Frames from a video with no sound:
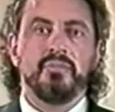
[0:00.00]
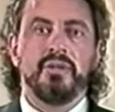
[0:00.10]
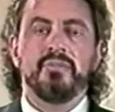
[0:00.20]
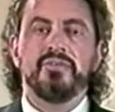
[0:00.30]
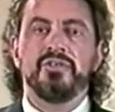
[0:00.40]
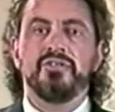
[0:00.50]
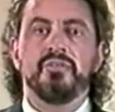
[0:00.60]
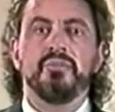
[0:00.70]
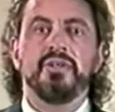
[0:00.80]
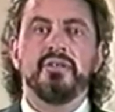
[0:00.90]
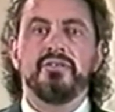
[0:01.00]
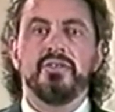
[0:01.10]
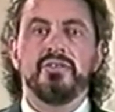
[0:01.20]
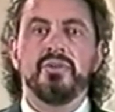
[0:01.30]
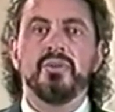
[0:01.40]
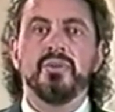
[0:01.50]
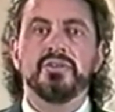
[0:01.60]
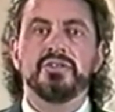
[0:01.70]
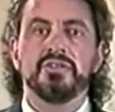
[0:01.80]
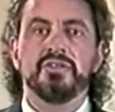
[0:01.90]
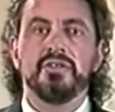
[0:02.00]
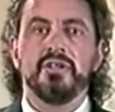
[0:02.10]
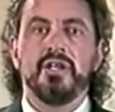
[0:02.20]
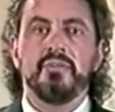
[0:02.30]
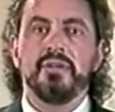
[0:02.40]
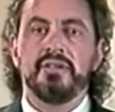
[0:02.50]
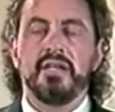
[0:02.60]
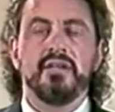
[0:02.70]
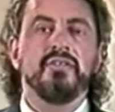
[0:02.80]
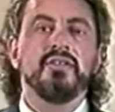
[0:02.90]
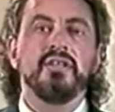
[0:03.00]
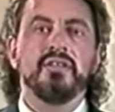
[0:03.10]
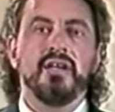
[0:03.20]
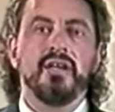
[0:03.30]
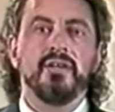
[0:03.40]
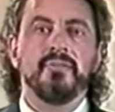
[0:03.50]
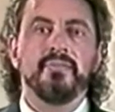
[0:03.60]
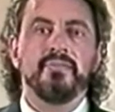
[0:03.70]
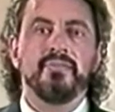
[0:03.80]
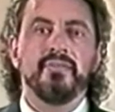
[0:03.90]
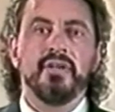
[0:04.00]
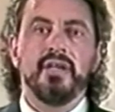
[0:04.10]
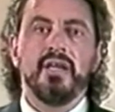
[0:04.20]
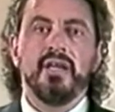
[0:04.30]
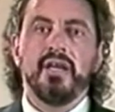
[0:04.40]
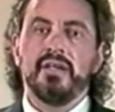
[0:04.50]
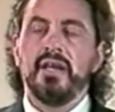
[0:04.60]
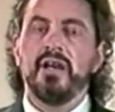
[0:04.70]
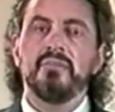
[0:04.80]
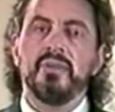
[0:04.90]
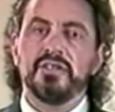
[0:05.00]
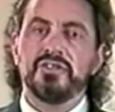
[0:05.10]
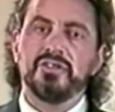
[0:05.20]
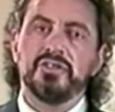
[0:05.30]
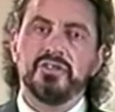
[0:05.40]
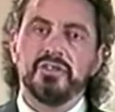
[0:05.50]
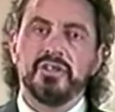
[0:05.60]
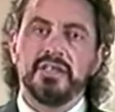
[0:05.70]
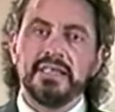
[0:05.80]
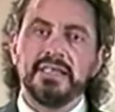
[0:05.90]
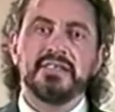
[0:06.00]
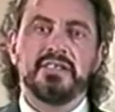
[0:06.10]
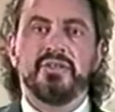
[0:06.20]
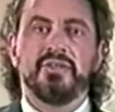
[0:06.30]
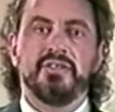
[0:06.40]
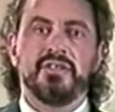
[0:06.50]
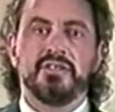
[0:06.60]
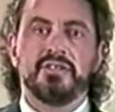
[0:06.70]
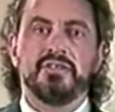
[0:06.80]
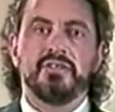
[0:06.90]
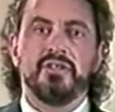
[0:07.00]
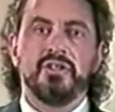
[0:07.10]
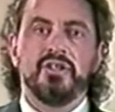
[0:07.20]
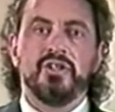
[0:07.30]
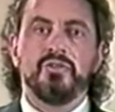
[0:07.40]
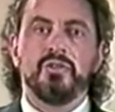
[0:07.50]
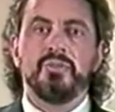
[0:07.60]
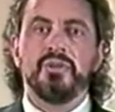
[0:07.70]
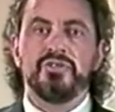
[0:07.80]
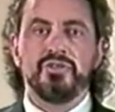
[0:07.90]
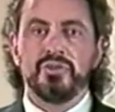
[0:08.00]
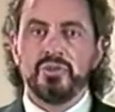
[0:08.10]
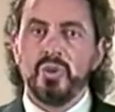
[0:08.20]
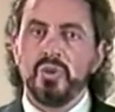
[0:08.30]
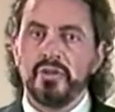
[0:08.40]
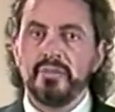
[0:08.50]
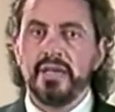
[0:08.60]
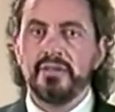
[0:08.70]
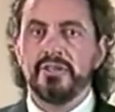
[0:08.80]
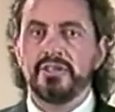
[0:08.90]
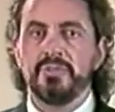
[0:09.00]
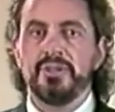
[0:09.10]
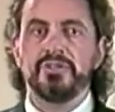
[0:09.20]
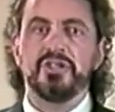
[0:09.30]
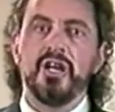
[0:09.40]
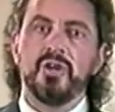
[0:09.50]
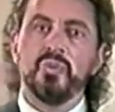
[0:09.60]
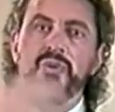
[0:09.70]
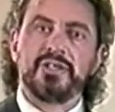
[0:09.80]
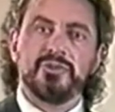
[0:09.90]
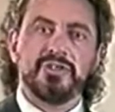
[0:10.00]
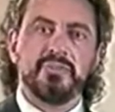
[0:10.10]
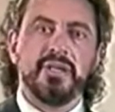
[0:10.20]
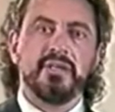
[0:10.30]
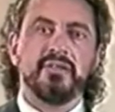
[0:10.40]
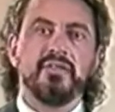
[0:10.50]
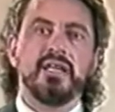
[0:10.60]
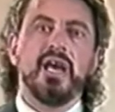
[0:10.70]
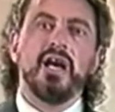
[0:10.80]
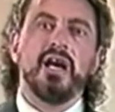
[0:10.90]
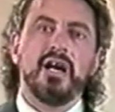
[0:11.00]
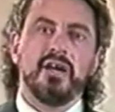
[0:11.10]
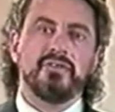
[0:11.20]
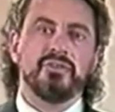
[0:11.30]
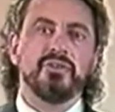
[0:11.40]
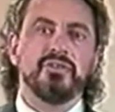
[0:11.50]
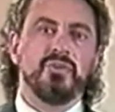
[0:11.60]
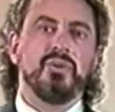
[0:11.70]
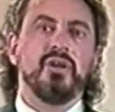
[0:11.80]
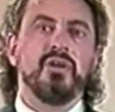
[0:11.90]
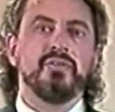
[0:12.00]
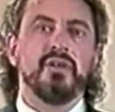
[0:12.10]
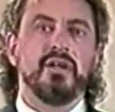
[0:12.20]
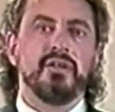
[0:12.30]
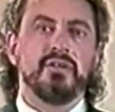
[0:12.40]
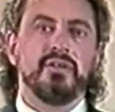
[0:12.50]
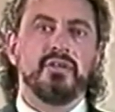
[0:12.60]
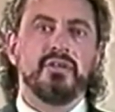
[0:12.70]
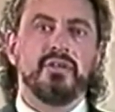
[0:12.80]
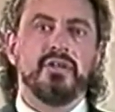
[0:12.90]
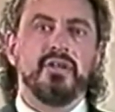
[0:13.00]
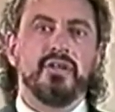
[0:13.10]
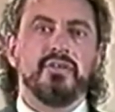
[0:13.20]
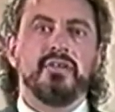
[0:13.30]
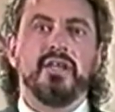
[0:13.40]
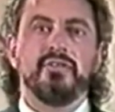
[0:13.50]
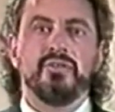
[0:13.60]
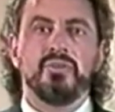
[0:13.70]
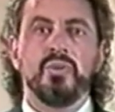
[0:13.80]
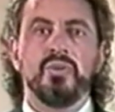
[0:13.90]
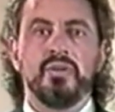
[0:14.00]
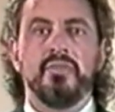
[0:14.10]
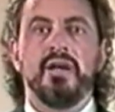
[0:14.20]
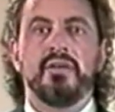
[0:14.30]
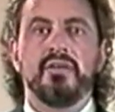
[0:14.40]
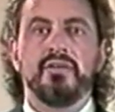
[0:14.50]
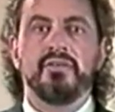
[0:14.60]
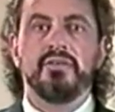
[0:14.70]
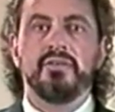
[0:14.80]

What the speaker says: perhaps just a brief discourse, but none of the detail. And how much easier it is for a person to talk about their experience retrospectively after it's all over than have to talk about it